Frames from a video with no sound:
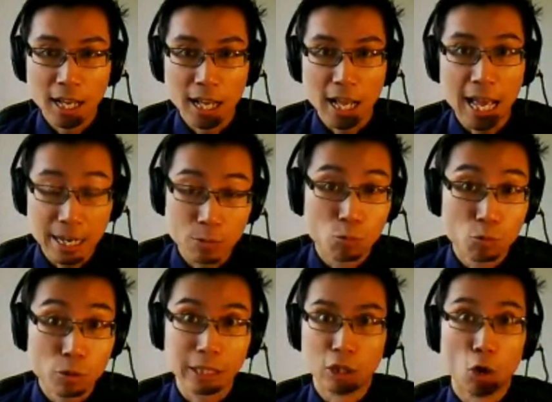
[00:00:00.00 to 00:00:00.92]
and it
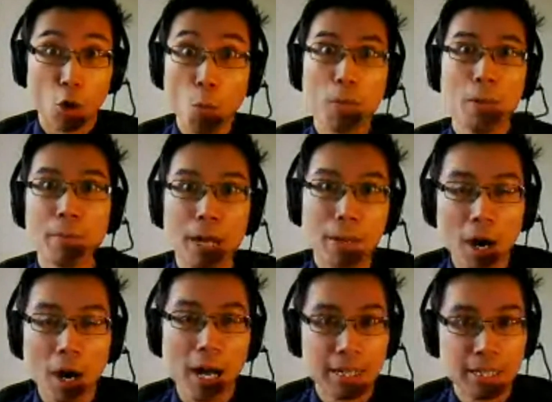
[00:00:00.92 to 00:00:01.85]
really opened my
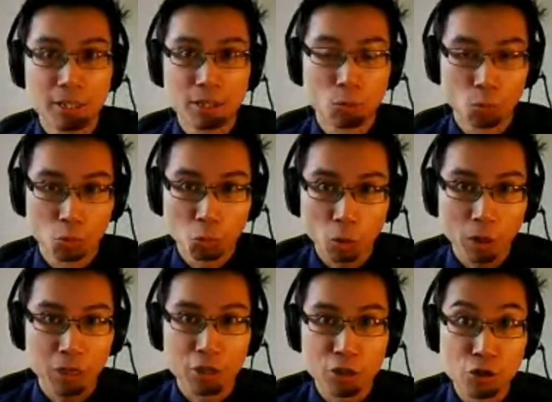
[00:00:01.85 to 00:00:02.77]
mind into
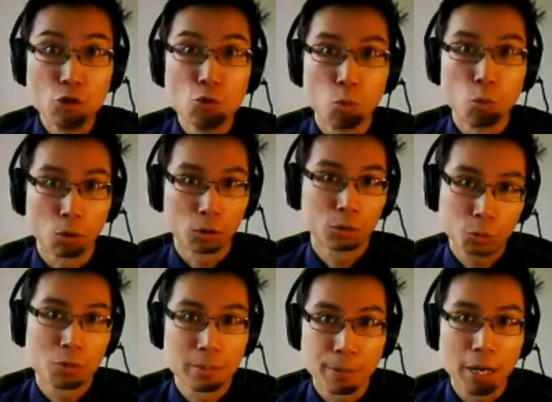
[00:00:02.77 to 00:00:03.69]
what the new world
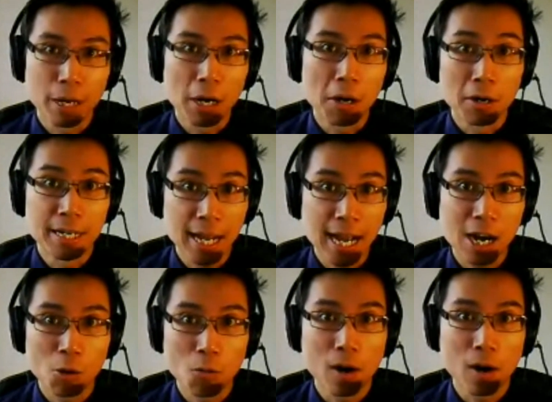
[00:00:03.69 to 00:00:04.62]
was about and
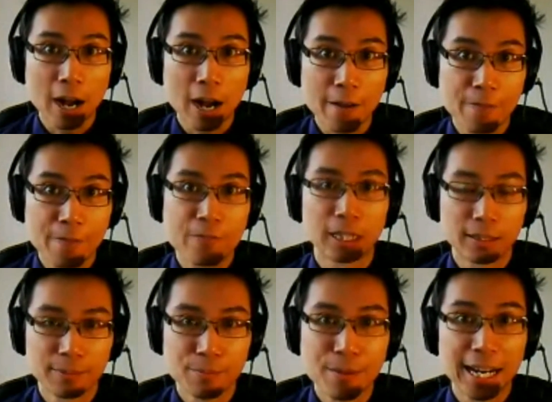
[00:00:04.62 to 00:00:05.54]
how I felt
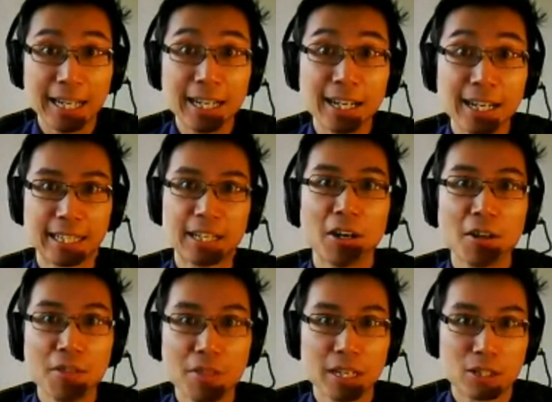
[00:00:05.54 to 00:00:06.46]
like, man, I got to get
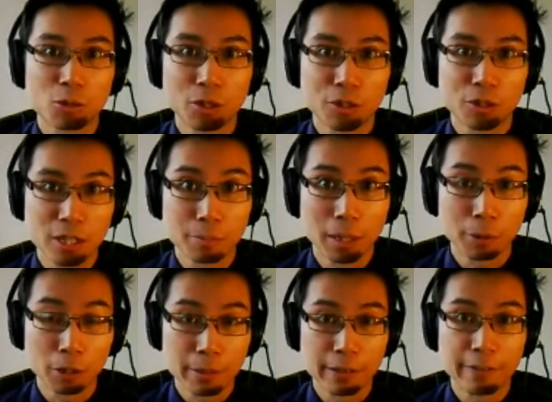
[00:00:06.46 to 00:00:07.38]
on this, or else I'm I'm
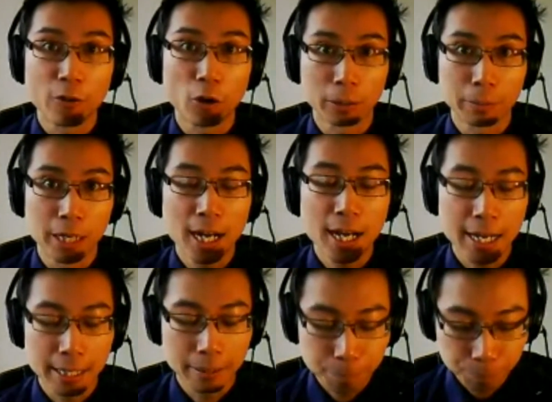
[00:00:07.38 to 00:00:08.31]
going to be falling
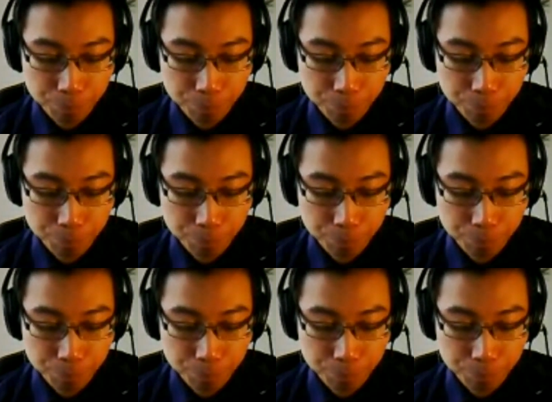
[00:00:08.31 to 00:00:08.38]
behind.